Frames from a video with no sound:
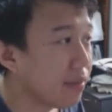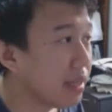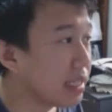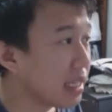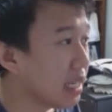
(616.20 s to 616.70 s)

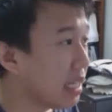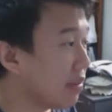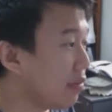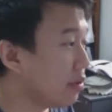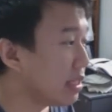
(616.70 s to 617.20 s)
Basically,
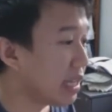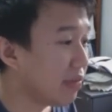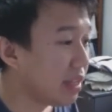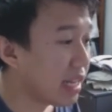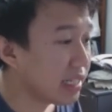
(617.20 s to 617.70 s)
if you
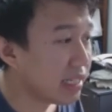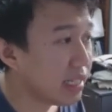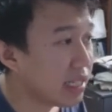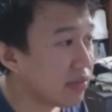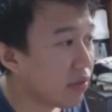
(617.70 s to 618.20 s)
save it as
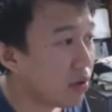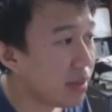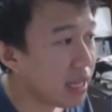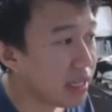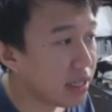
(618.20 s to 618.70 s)
this
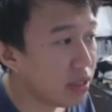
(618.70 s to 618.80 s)
format,